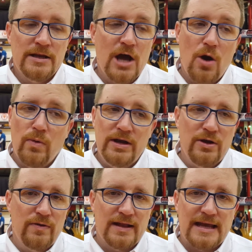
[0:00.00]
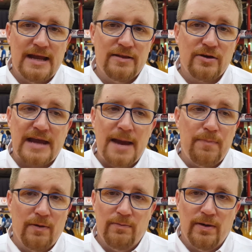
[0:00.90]
No, we knew that they're
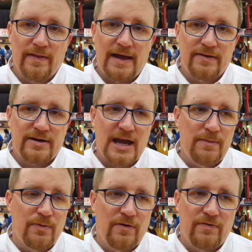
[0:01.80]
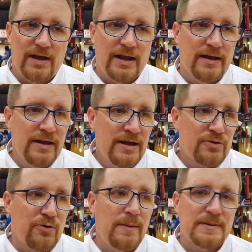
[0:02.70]
capable of that. They're capable of in
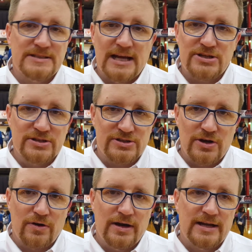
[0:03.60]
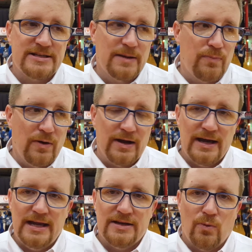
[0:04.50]
a three possessions turning a 10-point
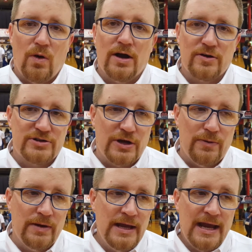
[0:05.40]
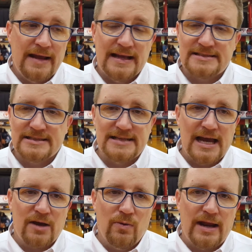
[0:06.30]
lead to one or two. That's
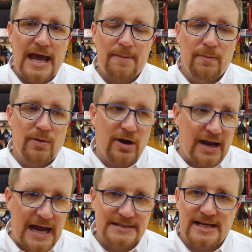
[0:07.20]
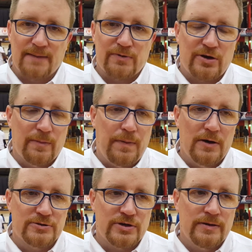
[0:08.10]
exactly what happened, but our guys kept their
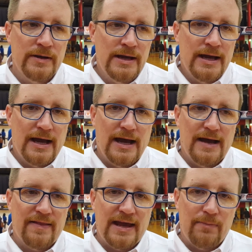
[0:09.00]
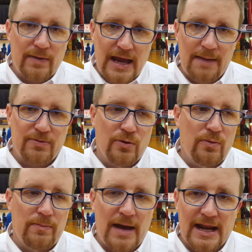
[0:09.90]
composure. They came
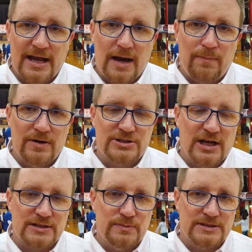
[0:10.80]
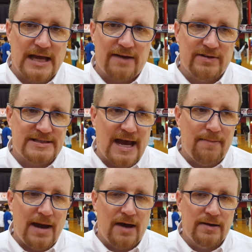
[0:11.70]
through and made a couple adjustments out of a timeout.